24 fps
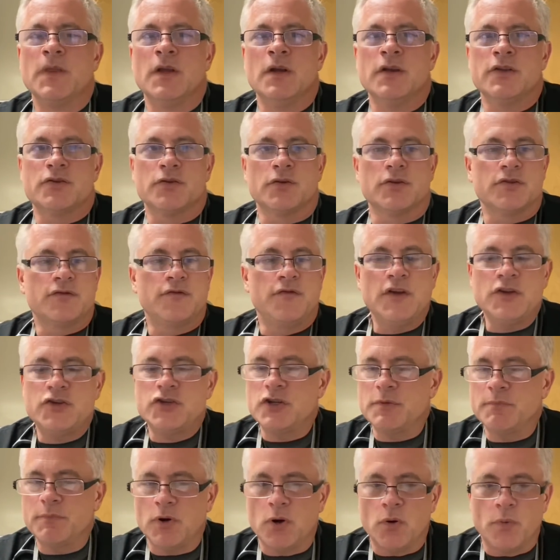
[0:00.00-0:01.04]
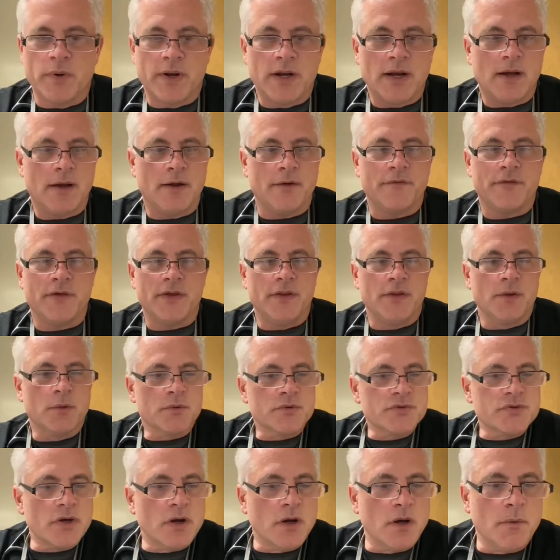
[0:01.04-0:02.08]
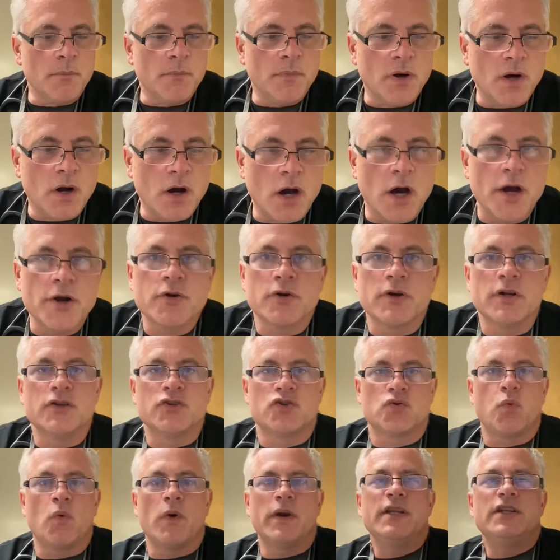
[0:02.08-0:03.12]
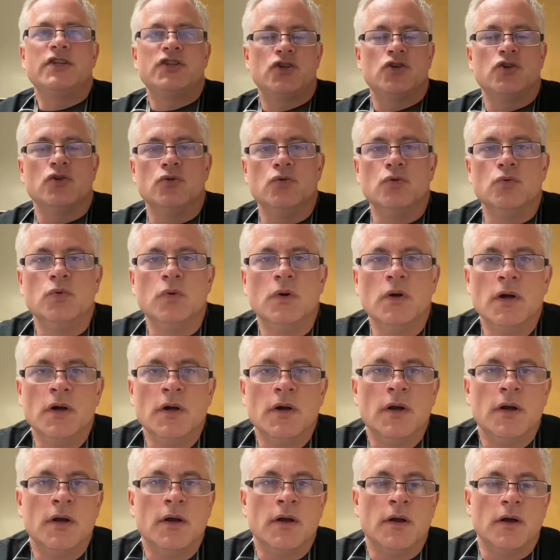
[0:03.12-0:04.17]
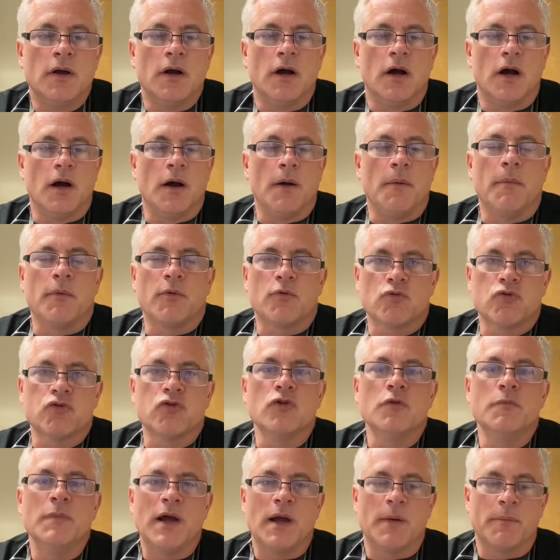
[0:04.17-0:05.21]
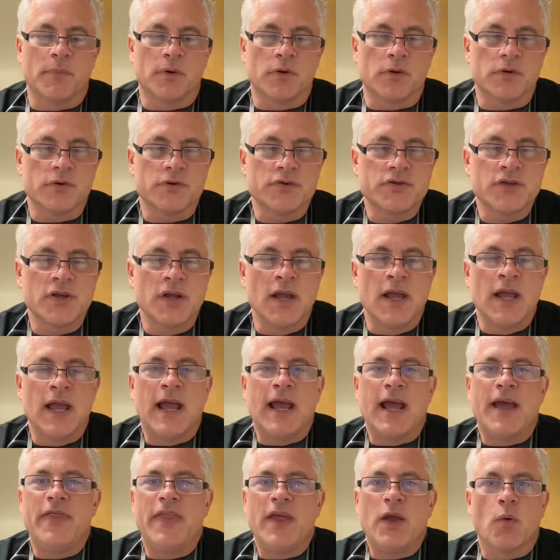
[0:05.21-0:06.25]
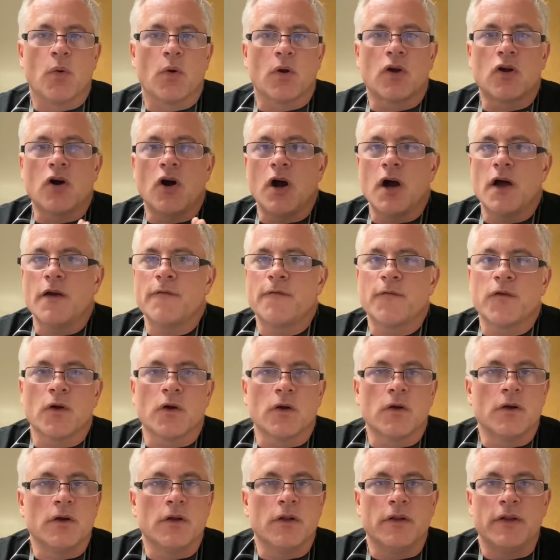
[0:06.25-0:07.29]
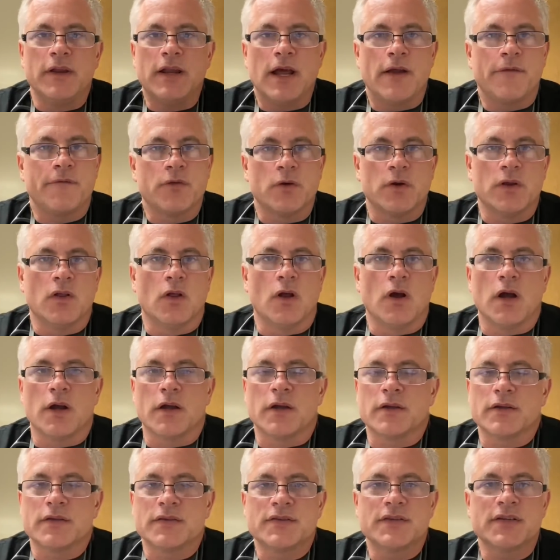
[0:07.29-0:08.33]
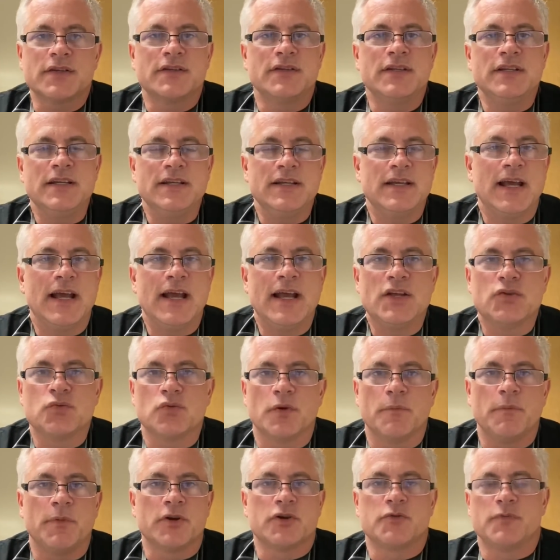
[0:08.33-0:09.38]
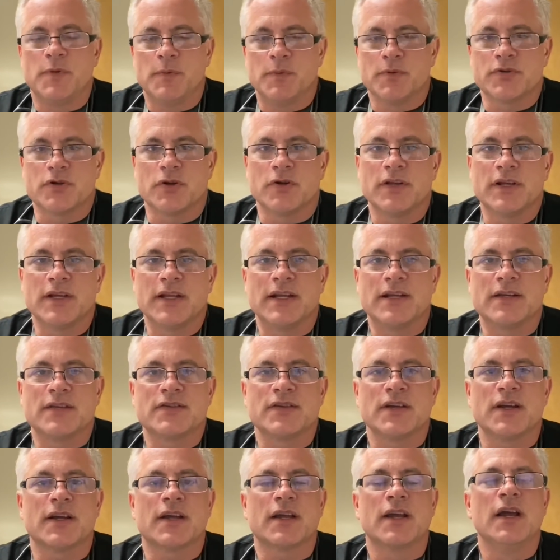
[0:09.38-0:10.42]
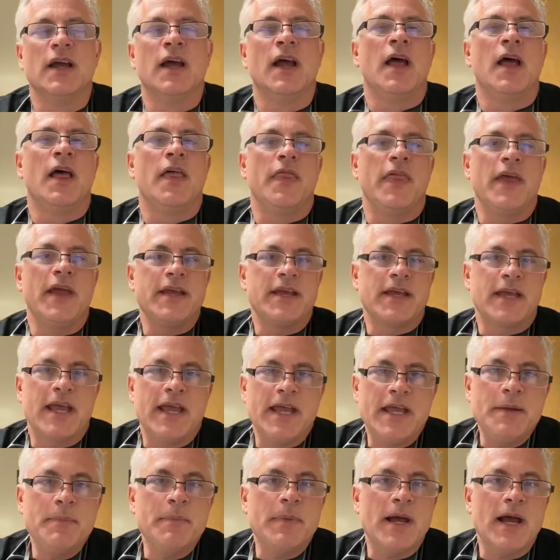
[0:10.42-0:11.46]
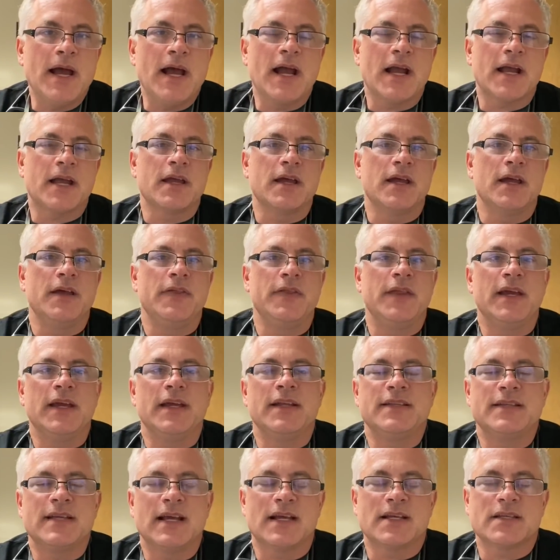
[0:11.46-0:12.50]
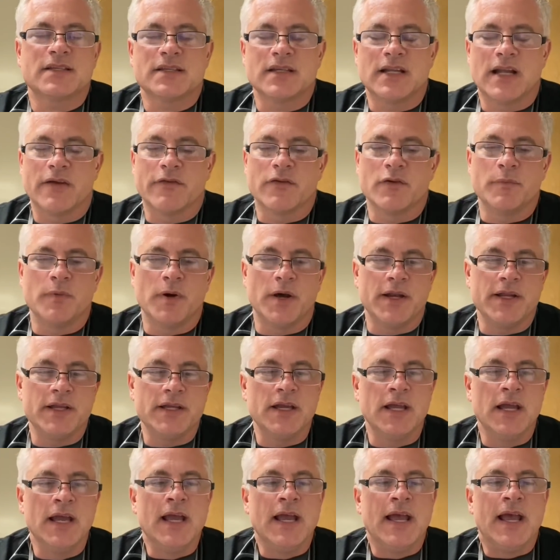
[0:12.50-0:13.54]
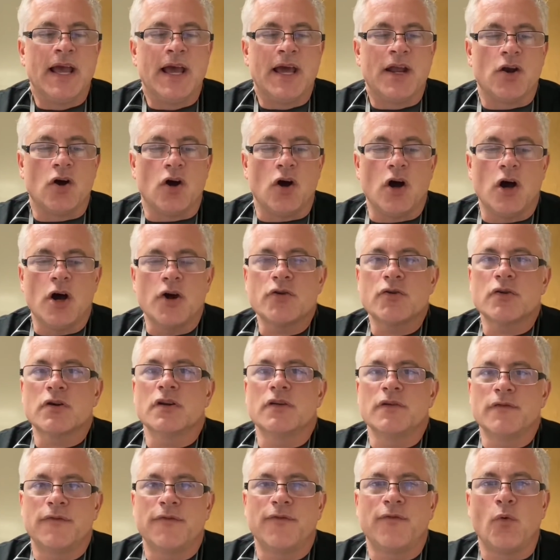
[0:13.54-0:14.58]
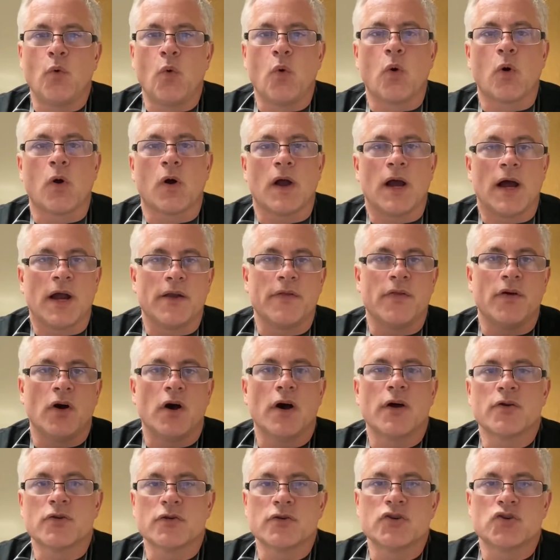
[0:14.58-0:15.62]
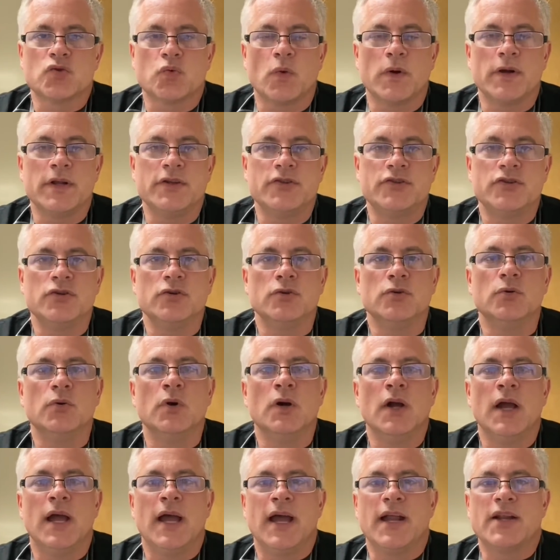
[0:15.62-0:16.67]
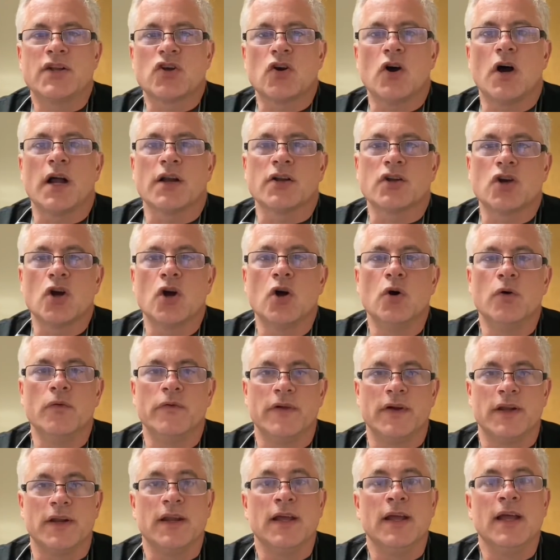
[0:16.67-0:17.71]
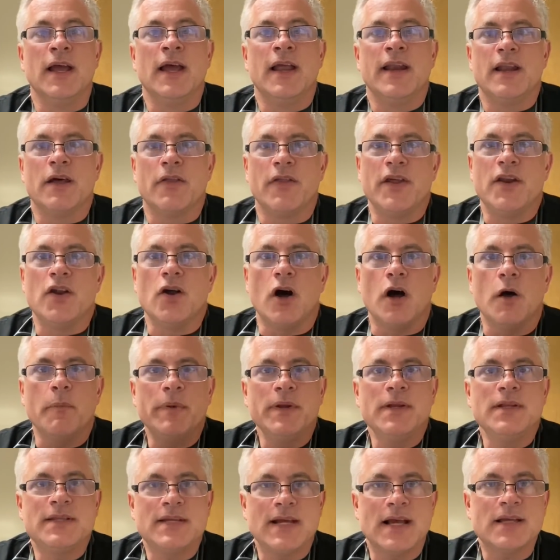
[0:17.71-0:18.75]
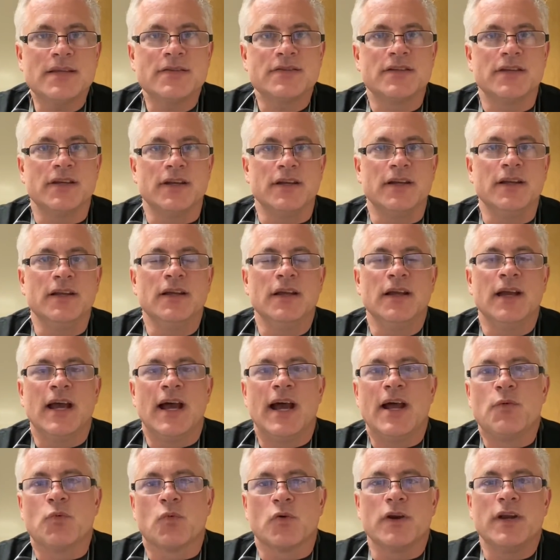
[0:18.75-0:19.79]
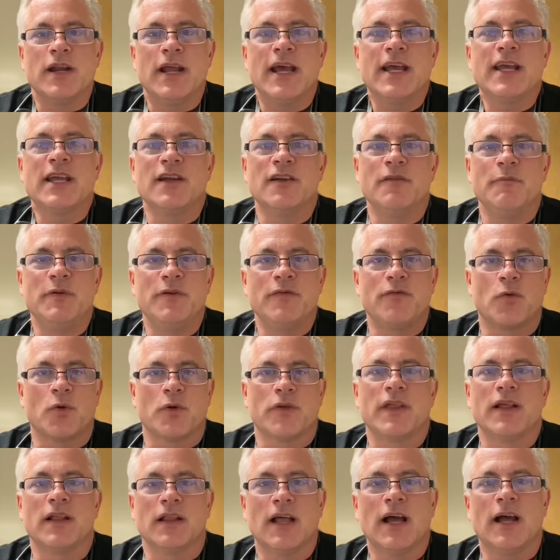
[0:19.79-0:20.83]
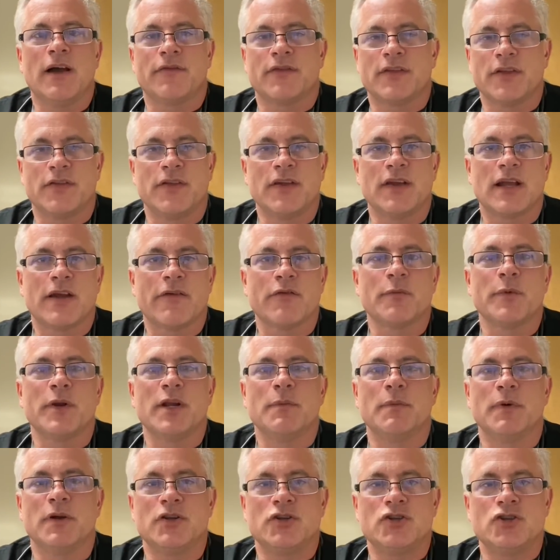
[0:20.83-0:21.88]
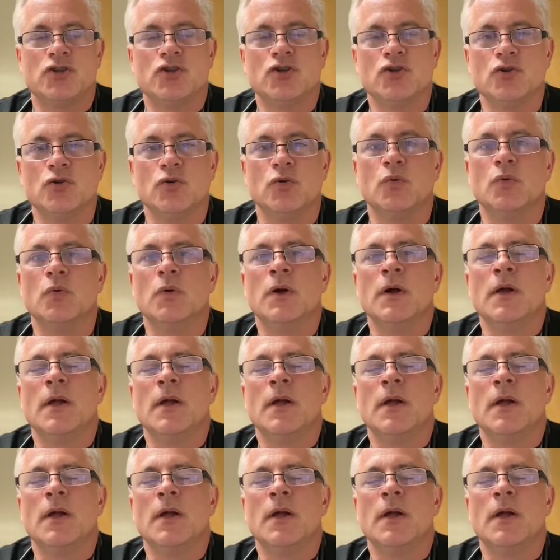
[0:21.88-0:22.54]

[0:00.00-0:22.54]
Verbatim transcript: So this fishing boat went off, and there was um, 122 uh, crew members, and they were gone for not very long, 16 days, when a bunch of people started getting sick. They came back and they tested everybody, and 104 out of the 122 had caught COVID. Now, they'd all been tested and were negative before they left. I think everybody but two.